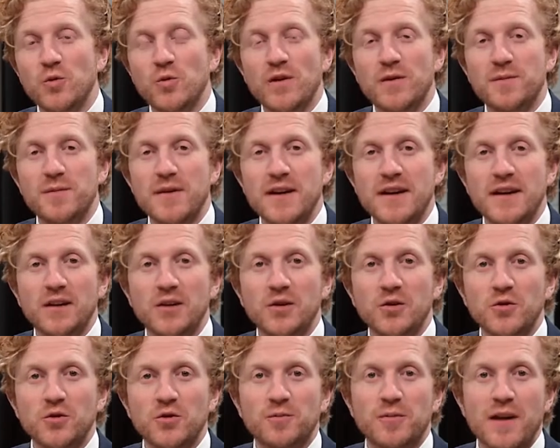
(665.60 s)
with me,
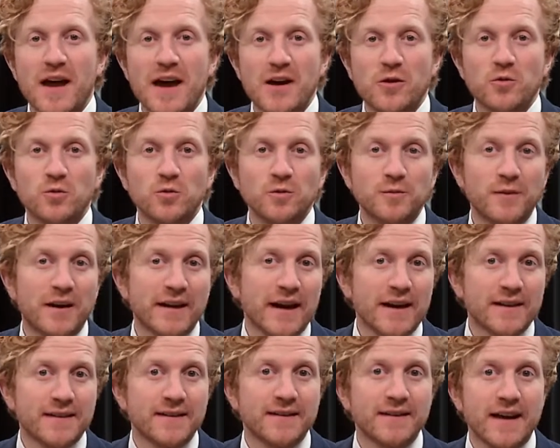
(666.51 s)
Luke Blackall. My
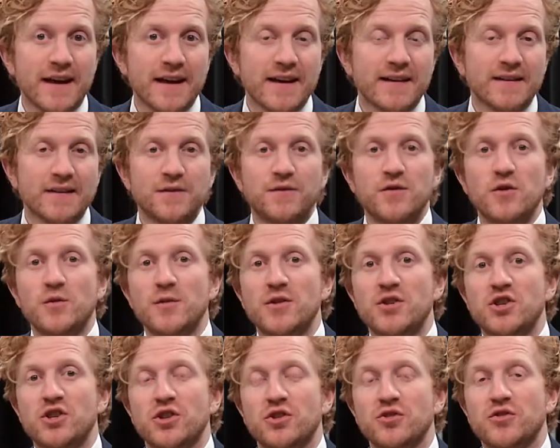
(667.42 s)
guest today is the former
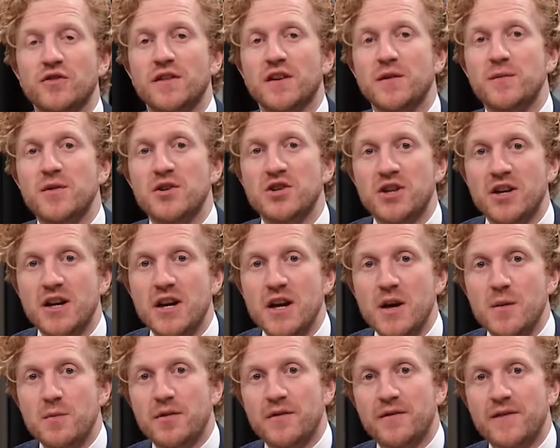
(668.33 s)
Children's Commissioner,
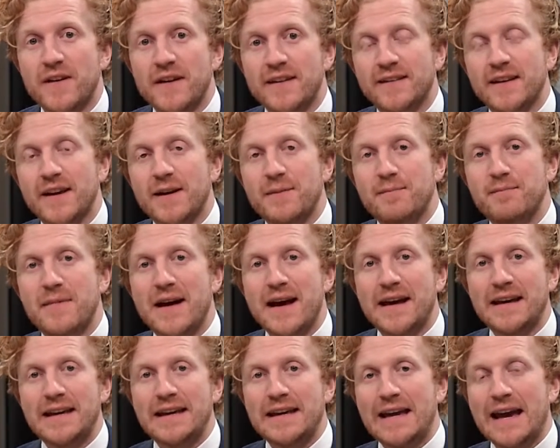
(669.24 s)
Professor
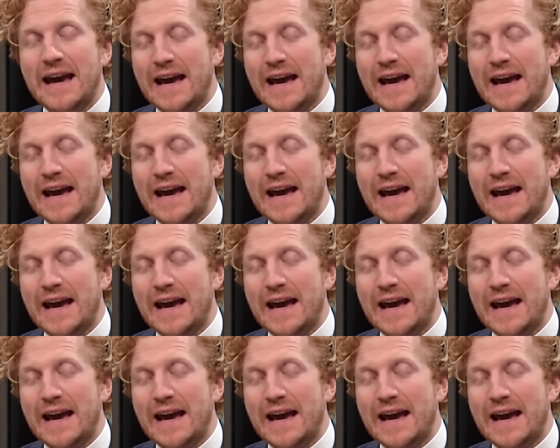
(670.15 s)
Maggie